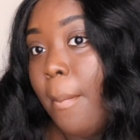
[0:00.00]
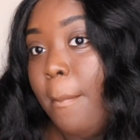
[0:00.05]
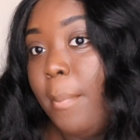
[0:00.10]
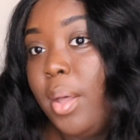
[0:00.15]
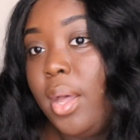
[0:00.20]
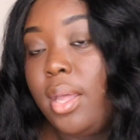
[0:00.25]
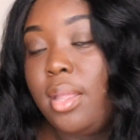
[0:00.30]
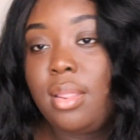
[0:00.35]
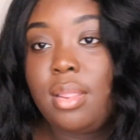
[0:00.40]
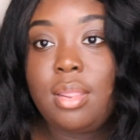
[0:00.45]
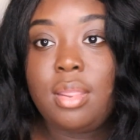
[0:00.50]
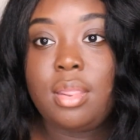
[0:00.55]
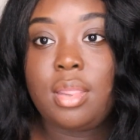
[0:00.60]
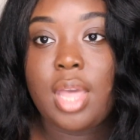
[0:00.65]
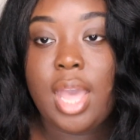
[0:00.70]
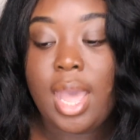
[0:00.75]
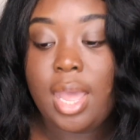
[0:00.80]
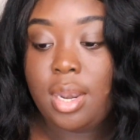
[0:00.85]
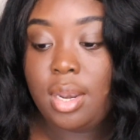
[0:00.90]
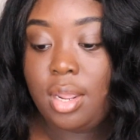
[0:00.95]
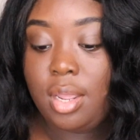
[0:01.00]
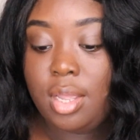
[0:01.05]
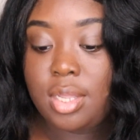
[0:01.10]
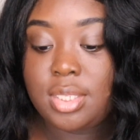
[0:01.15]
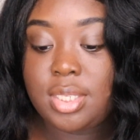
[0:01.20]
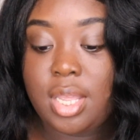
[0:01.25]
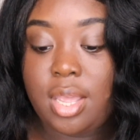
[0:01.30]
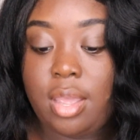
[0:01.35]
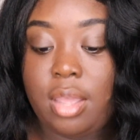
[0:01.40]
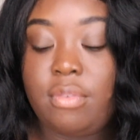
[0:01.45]
But that
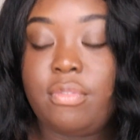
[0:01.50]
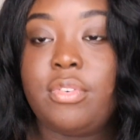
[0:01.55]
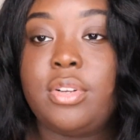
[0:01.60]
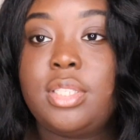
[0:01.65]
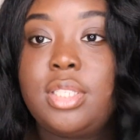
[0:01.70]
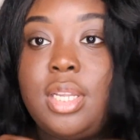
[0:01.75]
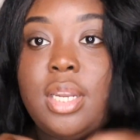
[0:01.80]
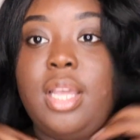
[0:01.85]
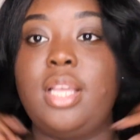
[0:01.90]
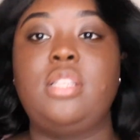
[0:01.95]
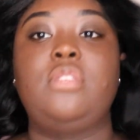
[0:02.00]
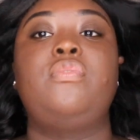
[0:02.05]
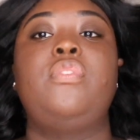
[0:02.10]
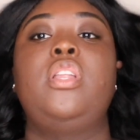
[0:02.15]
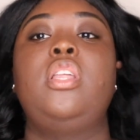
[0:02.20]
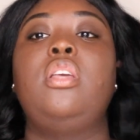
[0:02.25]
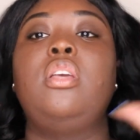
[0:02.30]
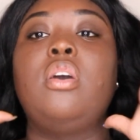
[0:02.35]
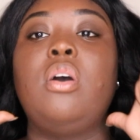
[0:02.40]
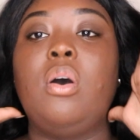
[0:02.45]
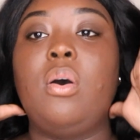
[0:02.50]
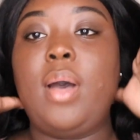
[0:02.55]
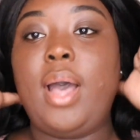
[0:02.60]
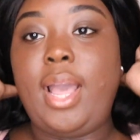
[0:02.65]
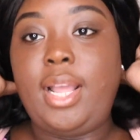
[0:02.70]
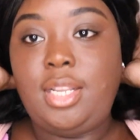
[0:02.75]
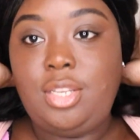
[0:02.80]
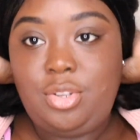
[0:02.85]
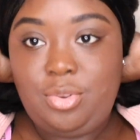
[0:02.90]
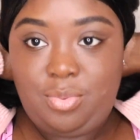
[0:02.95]
is it for today's video.
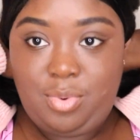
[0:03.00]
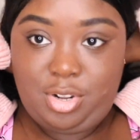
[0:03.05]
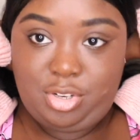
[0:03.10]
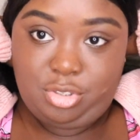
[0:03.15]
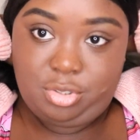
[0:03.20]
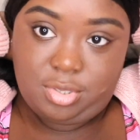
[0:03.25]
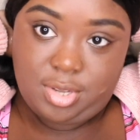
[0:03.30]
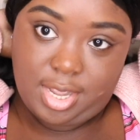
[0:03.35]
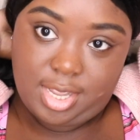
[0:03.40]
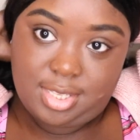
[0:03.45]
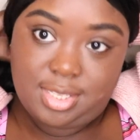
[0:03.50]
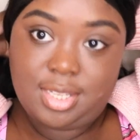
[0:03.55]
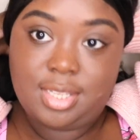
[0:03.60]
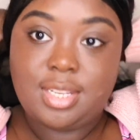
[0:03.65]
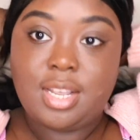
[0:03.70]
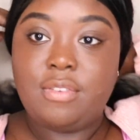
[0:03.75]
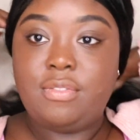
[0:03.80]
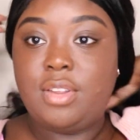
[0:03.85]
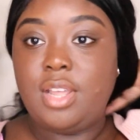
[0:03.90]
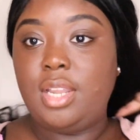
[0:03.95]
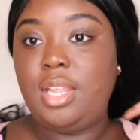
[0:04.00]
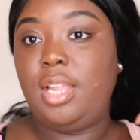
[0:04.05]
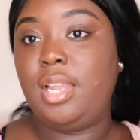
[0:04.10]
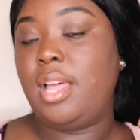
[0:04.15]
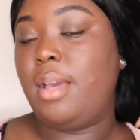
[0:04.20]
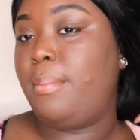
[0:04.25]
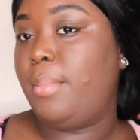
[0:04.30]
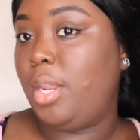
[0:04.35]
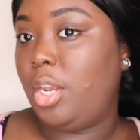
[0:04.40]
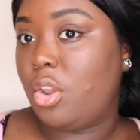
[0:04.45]
I do want you guys to definitely
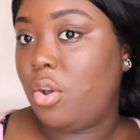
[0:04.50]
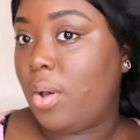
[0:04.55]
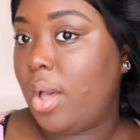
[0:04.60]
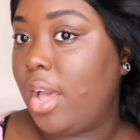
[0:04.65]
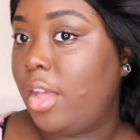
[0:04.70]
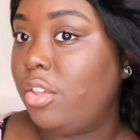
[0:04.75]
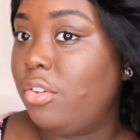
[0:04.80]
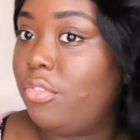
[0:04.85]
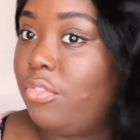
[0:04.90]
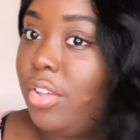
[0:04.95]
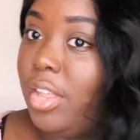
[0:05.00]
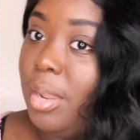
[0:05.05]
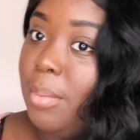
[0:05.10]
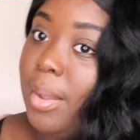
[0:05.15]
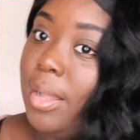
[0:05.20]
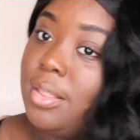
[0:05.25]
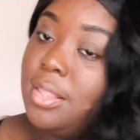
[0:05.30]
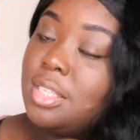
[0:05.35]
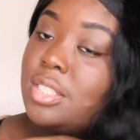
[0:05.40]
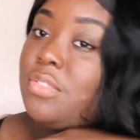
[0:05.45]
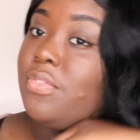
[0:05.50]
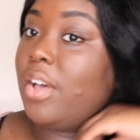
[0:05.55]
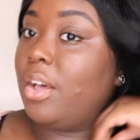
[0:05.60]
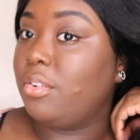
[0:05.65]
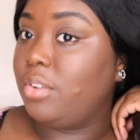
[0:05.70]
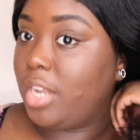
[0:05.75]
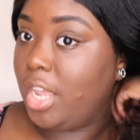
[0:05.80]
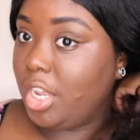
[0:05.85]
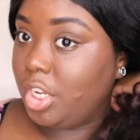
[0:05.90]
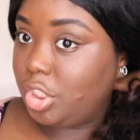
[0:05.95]
let me know how you feel about this
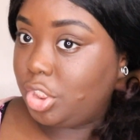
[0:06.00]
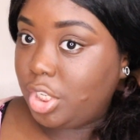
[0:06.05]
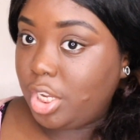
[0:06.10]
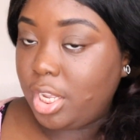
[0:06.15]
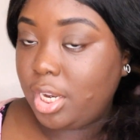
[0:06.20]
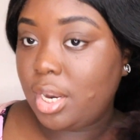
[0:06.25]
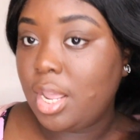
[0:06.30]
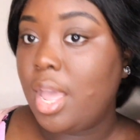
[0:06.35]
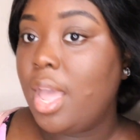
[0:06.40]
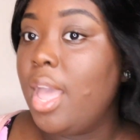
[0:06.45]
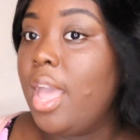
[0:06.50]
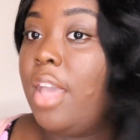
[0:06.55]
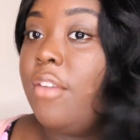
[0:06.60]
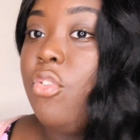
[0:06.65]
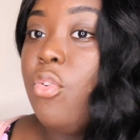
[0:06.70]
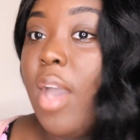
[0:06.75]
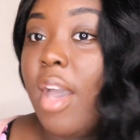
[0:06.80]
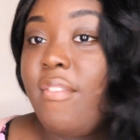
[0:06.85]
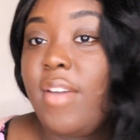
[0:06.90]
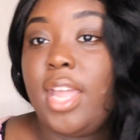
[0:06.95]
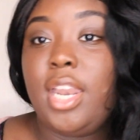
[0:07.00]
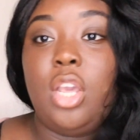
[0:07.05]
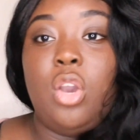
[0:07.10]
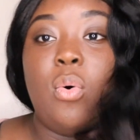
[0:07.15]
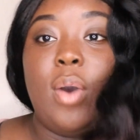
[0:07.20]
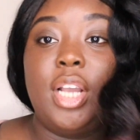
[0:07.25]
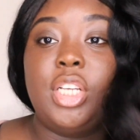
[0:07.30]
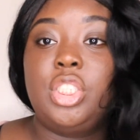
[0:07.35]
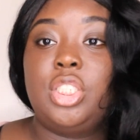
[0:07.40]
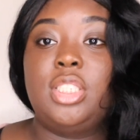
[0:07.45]
foundation. If you have any
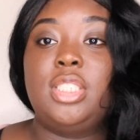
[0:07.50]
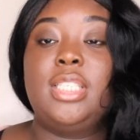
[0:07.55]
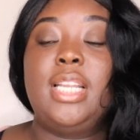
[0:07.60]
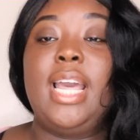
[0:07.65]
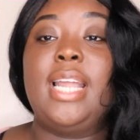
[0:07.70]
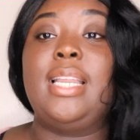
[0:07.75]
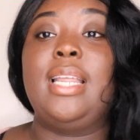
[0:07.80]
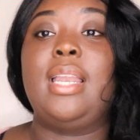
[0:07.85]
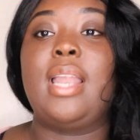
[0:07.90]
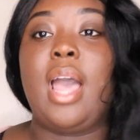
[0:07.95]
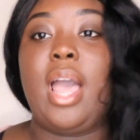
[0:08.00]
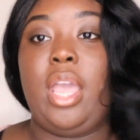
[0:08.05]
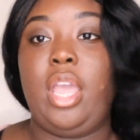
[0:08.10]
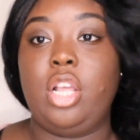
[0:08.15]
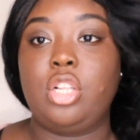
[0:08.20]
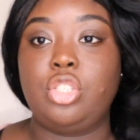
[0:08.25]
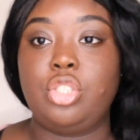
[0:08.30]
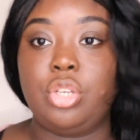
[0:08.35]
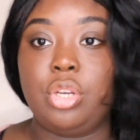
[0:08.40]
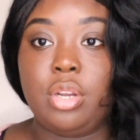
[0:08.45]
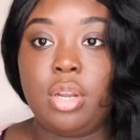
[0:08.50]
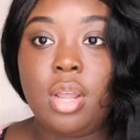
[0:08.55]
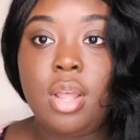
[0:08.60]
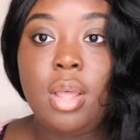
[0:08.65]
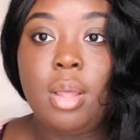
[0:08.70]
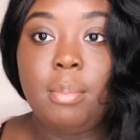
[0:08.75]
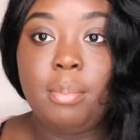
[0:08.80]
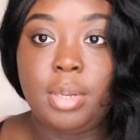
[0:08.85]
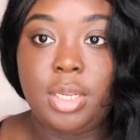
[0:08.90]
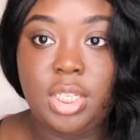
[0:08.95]
questions that I did not answer,
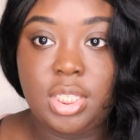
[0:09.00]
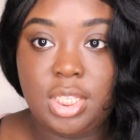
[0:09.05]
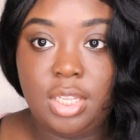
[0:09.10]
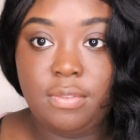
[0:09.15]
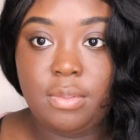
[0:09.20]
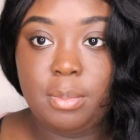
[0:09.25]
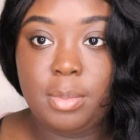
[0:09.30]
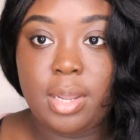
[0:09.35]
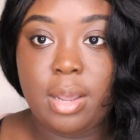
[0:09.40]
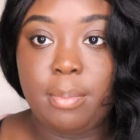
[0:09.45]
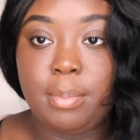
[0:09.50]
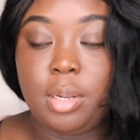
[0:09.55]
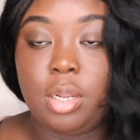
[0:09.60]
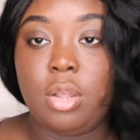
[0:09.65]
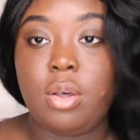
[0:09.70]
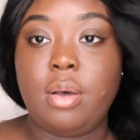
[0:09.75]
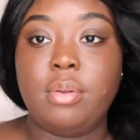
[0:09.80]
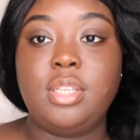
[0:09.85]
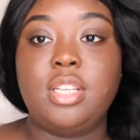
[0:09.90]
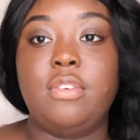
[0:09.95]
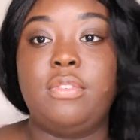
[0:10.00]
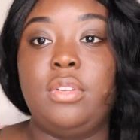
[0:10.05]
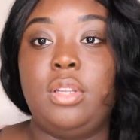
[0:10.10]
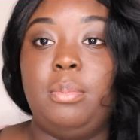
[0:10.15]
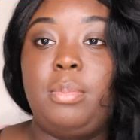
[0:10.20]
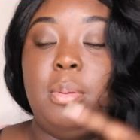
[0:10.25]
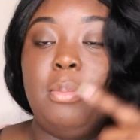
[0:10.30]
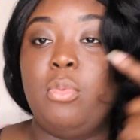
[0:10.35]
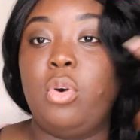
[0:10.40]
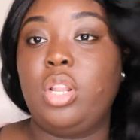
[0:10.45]
please leave them down below. I'll definitely
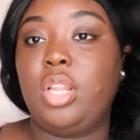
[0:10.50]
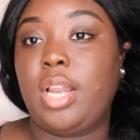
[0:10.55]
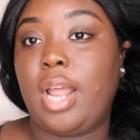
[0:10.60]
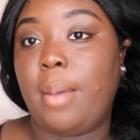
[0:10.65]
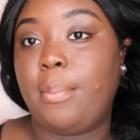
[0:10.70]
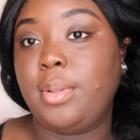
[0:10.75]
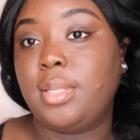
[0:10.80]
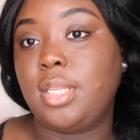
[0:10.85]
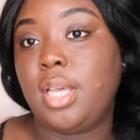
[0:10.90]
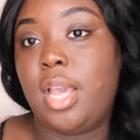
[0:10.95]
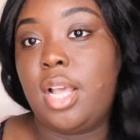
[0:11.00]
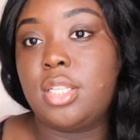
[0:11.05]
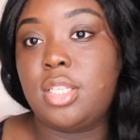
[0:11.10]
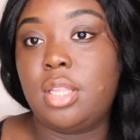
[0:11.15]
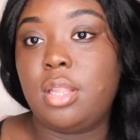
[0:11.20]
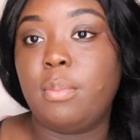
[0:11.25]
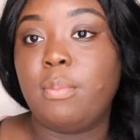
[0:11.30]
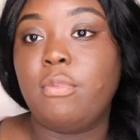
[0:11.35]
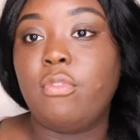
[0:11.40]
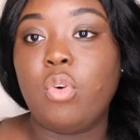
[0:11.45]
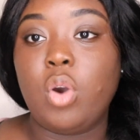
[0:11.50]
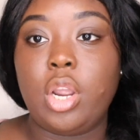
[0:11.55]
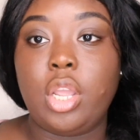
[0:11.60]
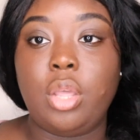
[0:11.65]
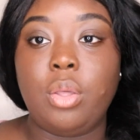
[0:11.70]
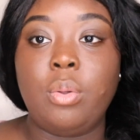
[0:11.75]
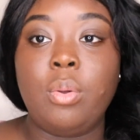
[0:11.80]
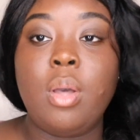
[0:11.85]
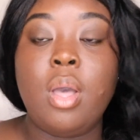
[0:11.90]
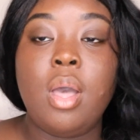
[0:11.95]
be more than happy to answer them for
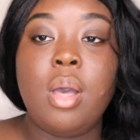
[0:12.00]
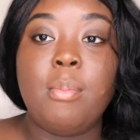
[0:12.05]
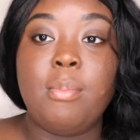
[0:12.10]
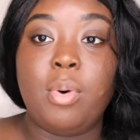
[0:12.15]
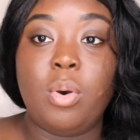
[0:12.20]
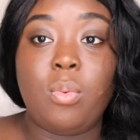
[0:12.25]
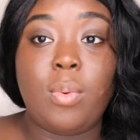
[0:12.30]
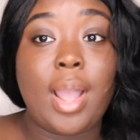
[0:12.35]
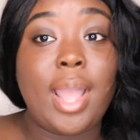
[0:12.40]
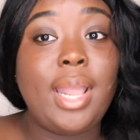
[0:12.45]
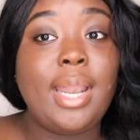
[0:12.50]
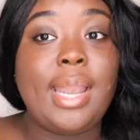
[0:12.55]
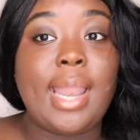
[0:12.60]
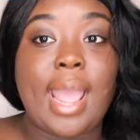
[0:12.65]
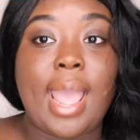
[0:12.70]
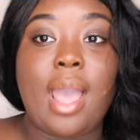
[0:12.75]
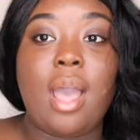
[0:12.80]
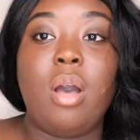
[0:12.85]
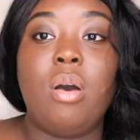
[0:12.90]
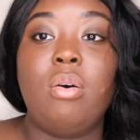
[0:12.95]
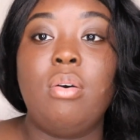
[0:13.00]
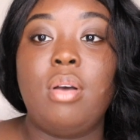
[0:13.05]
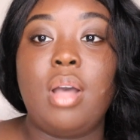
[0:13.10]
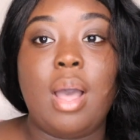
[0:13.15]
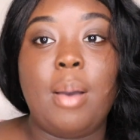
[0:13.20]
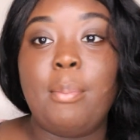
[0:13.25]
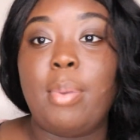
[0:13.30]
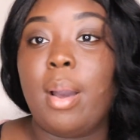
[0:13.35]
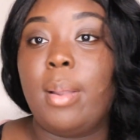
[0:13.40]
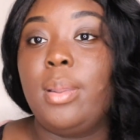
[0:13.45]
you. But right now,
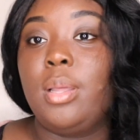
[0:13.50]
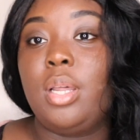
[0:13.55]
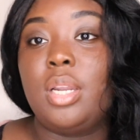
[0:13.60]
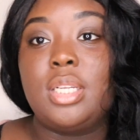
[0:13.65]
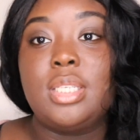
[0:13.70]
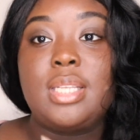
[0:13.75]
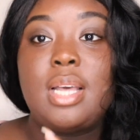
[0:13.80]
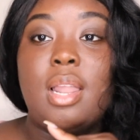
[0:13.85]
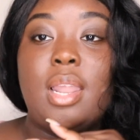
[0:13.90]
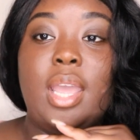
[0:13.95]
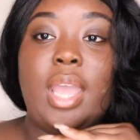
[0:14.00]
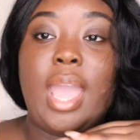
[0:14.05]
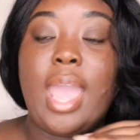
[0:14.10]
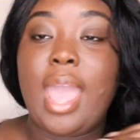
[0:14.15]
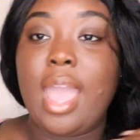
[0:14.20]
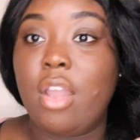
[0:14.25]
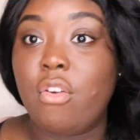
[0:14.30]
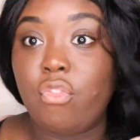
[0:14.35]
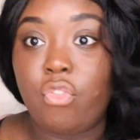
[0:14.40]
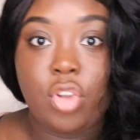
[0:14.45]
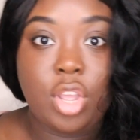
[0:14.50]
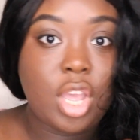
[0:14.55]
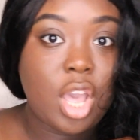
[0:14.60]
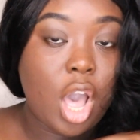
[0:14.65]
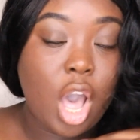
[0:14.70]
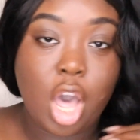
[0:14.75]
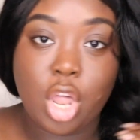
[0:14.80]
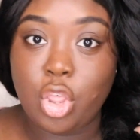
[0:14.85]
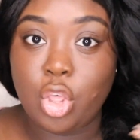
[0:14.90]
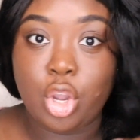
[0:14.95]
I'm probably going to sound like every
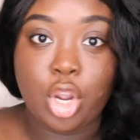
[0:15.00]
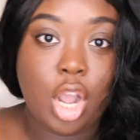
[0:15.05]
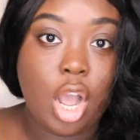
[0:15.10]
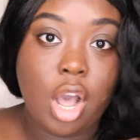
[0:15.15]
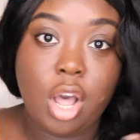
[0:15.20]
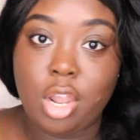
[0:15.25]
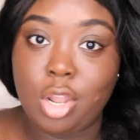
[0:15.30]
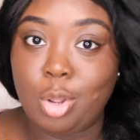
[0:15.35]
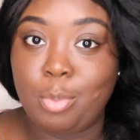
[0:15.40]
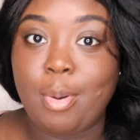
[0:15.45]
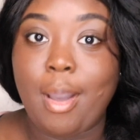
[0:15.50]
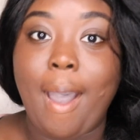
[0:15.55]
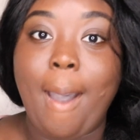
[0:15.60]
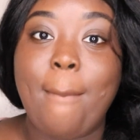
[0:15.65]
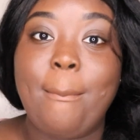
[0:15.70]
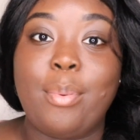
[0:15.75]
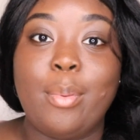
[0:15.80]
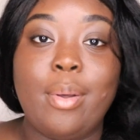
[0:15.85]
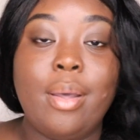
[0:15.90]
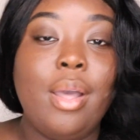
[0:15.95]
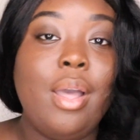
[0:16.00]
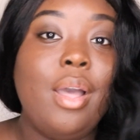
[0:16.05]
other Colourpop